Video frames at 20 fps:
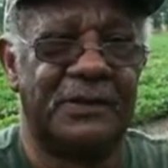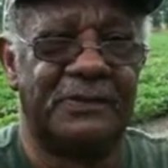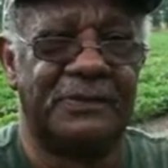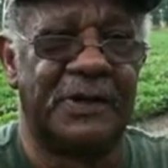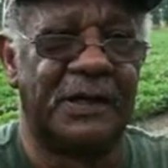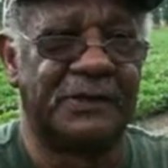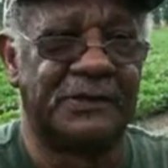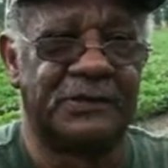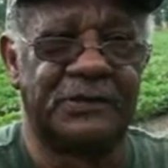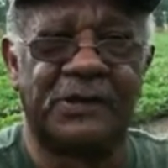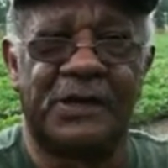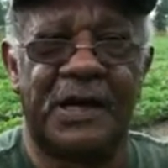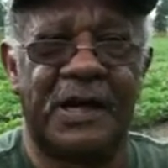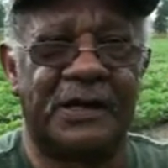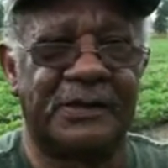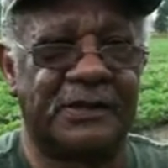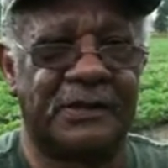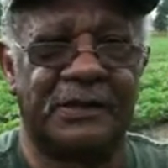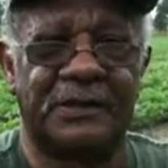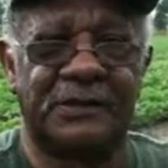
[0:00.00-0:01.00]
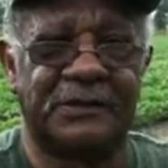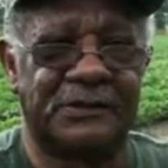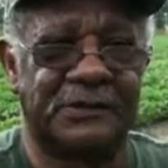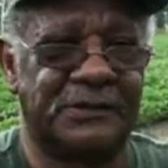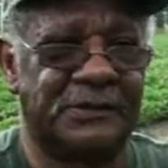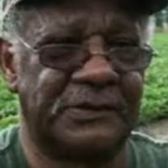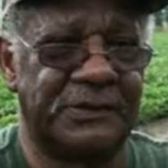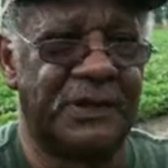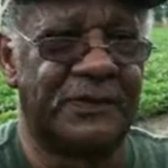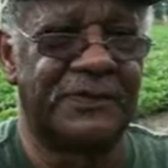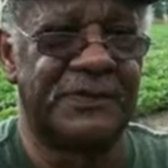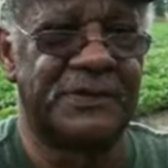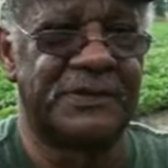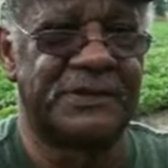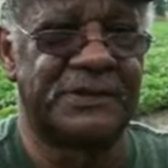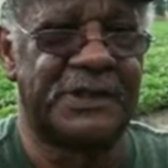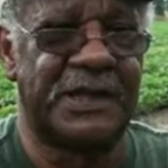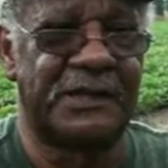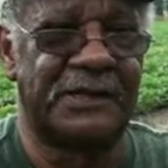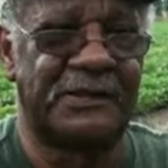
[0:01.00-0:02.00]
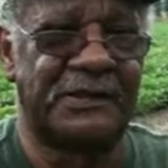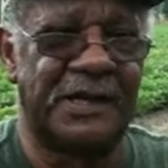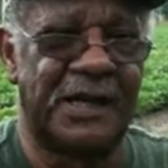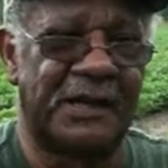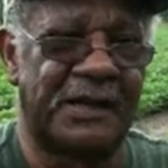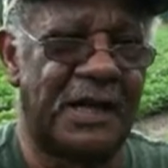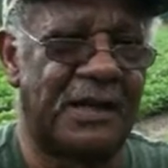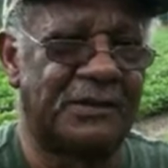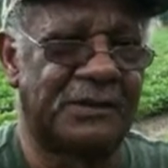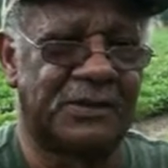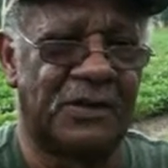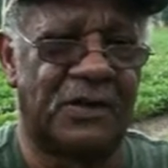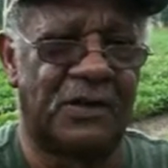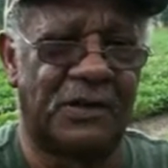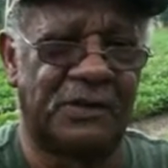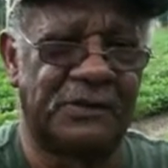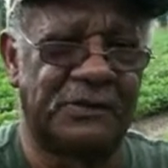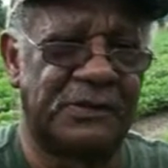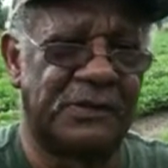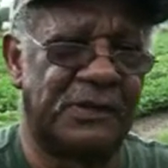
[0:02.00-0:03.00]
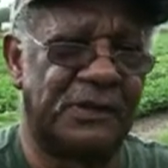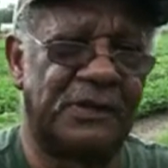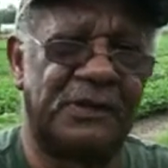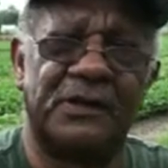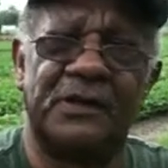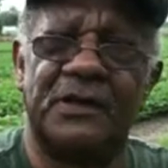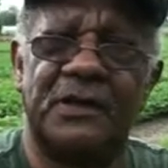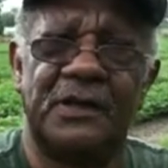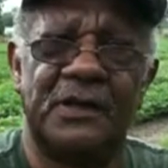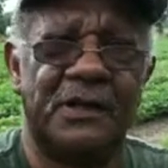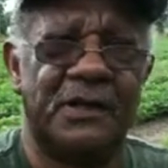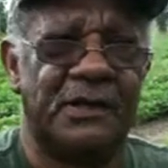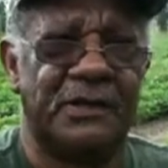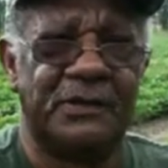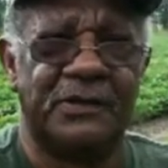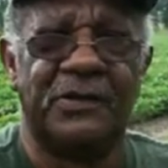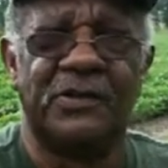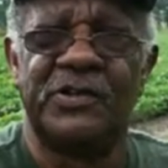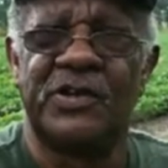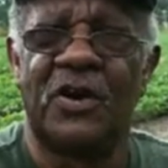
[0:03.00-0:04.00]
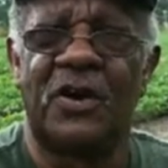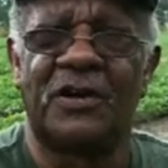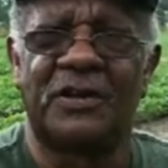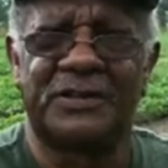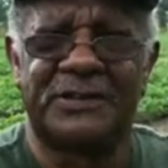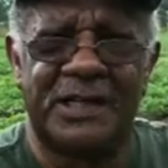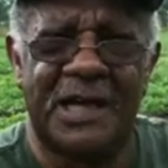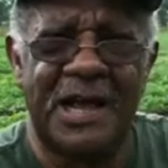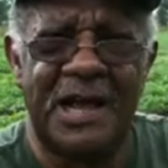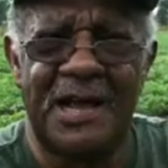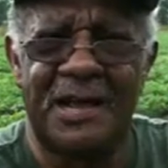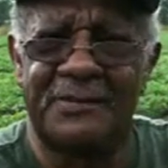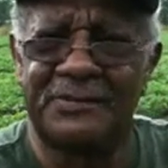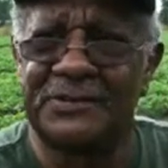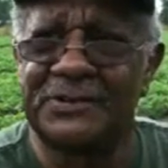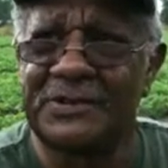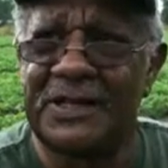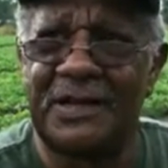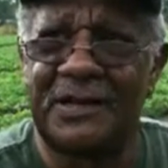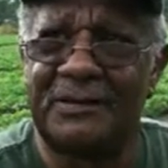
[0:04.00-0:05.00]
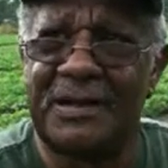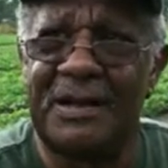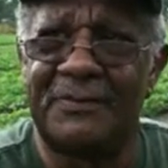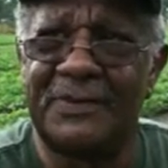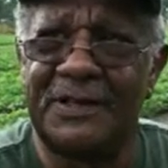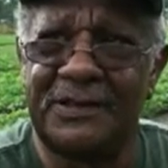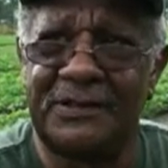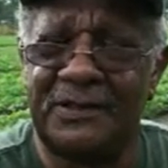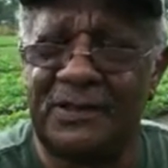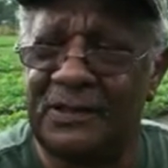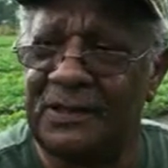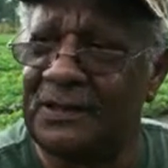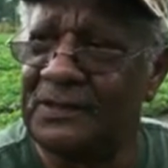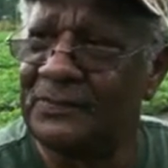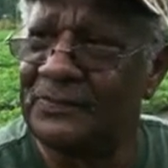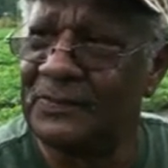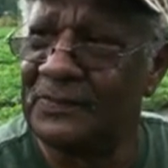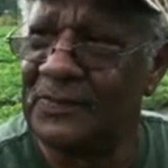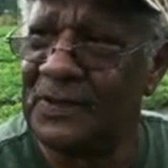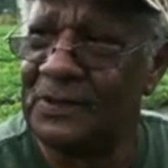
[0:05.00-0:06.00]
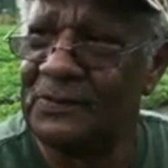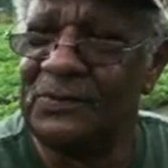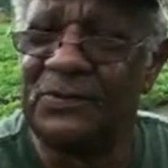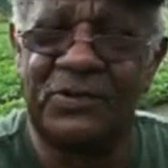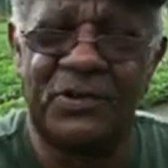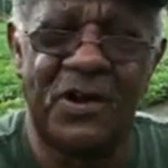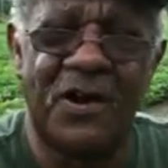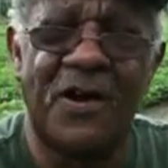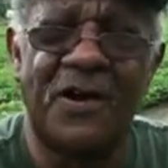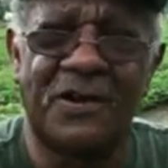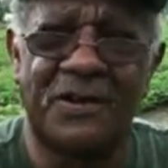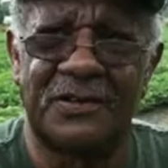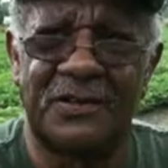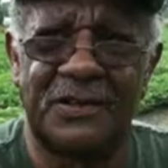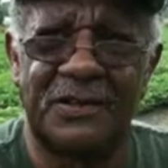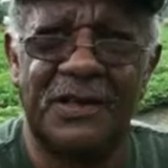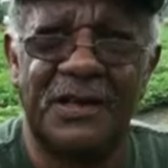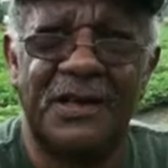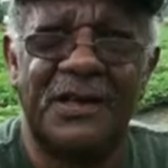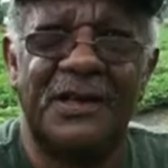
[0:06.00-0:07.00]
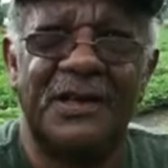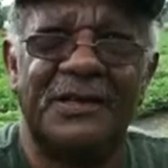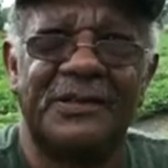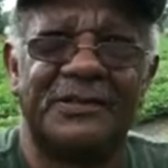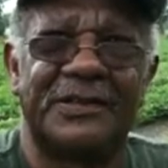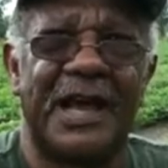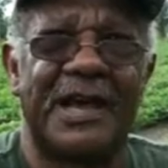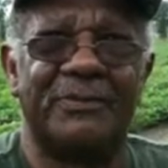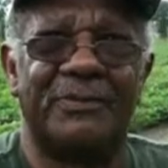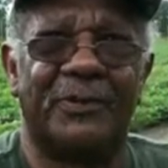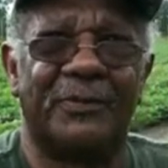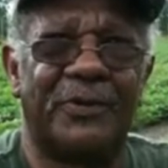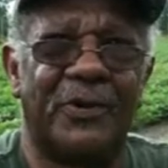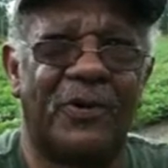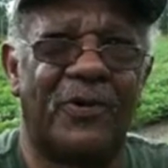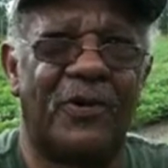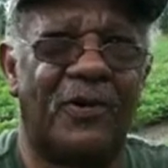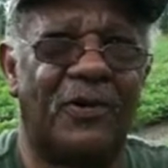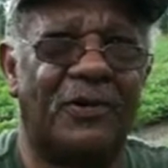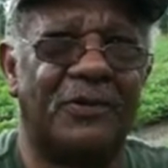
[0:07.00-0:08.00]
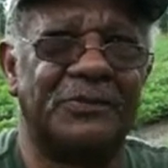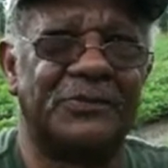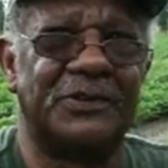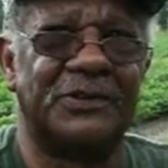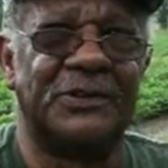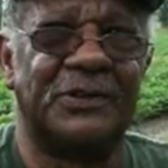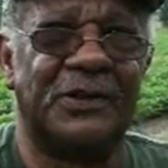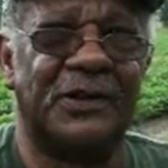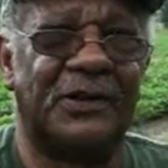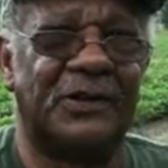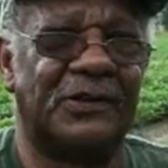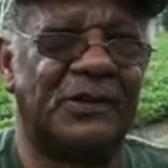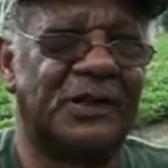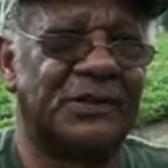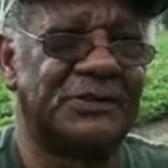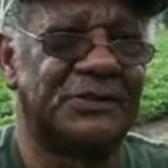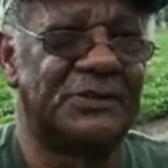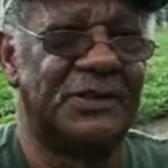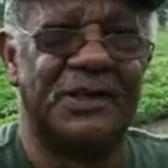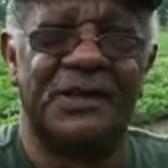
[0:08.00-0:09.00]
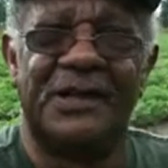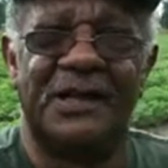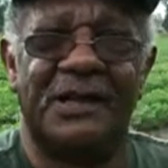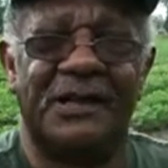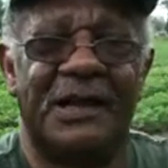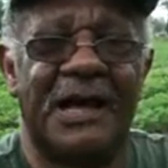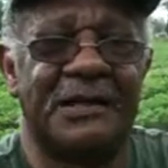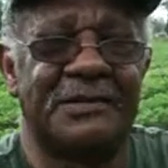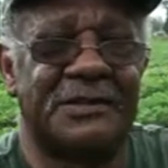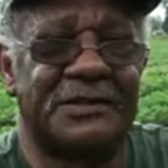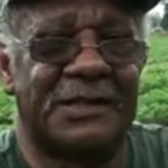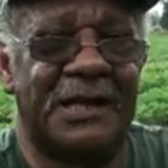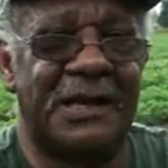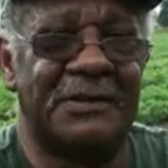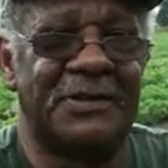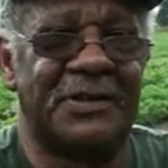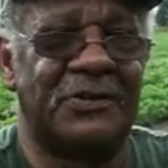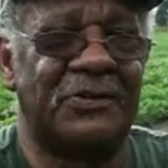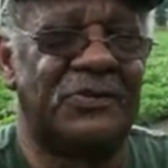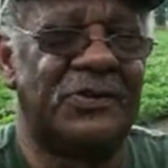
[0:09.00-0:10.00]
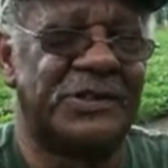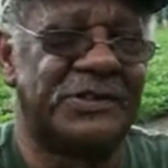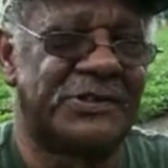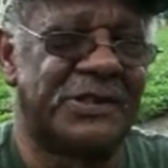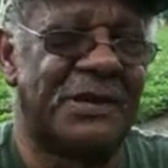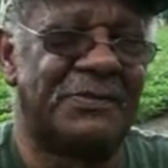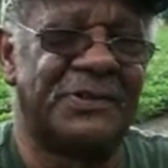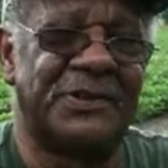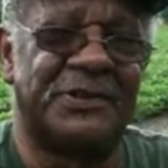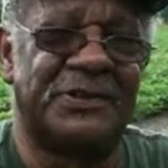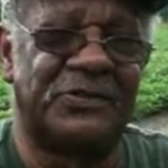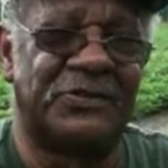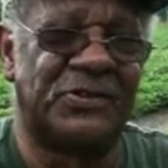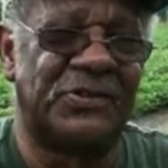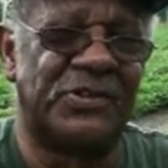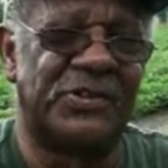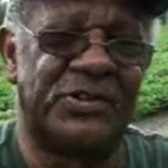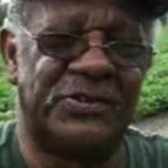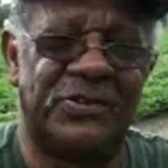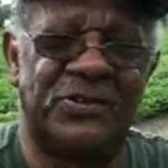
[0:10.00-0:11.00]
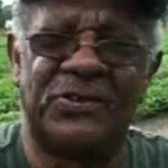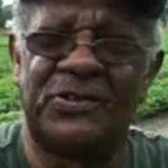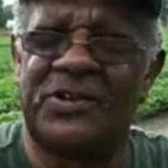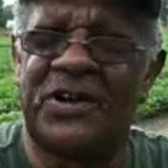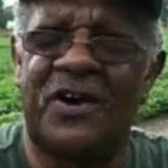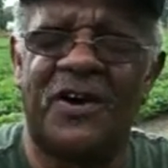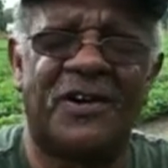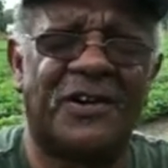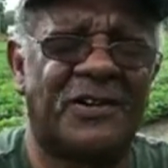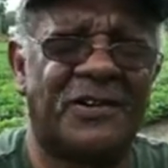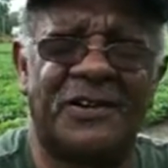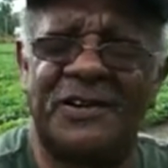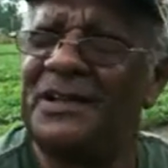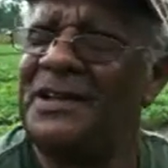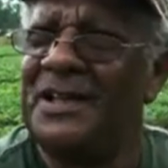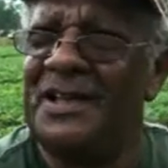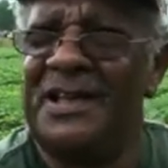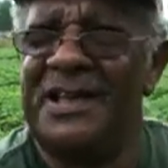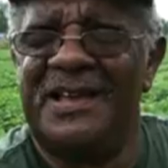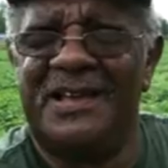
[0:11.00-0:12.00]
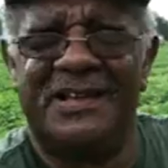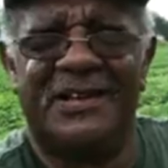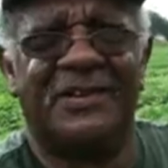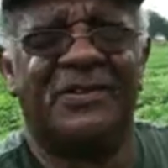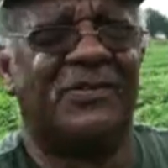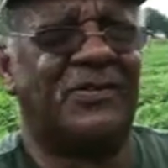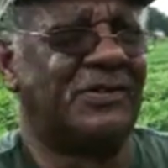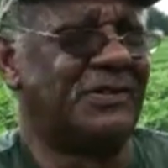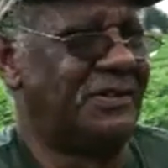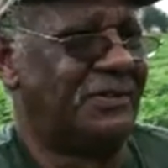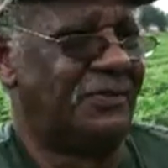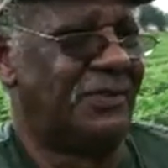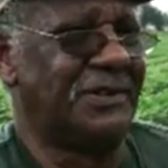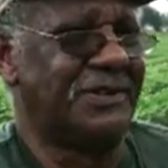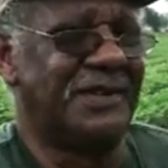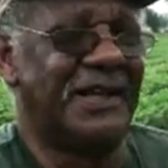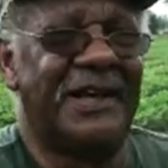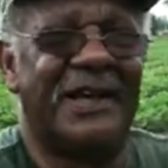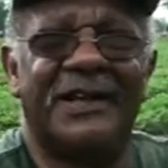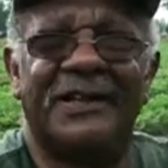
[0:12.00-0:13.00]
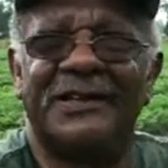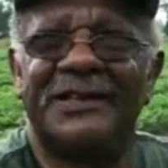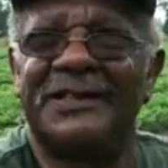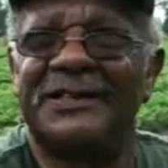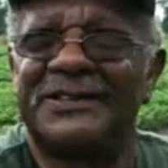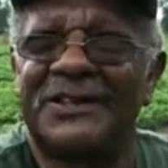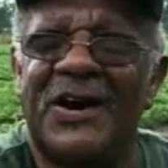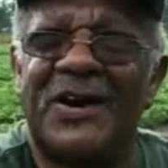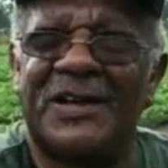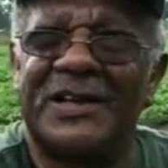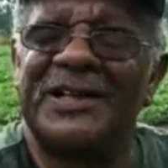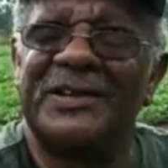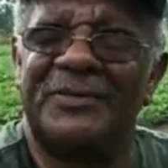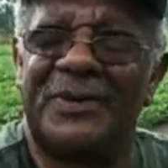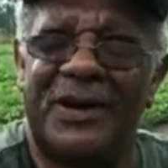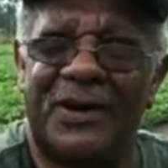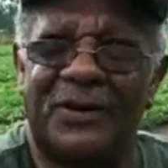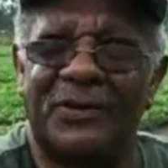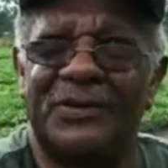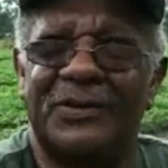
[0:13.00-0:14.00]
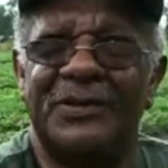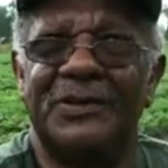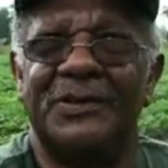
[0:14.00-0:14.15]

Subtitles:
But you got a different setting, like I would call it the New York Times type. New Yorker type of poems, That's a lot of times you read something in the New Yorker, and what the hell are they talking about?